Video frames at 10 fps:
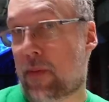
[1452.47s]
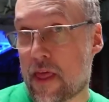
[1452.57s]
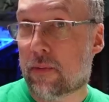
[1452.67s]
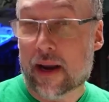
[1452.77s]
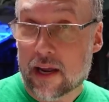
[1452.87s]
But
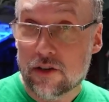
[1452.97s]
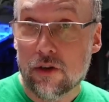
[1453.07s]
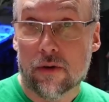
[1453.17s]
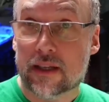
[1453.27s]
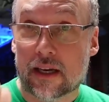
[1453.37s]
then what I can
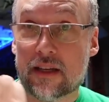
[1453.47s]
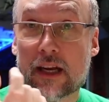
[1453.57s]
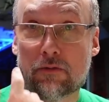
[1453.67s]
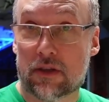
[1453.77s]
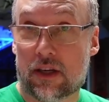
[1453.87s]
do is I can
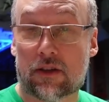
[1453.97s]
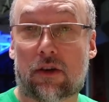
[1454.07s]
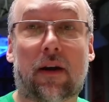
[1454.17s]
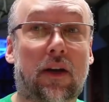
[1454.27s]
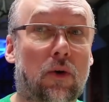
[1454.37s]
take a
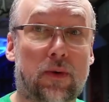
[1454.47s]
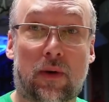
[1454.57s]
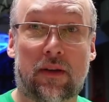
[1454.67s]
resistor and go between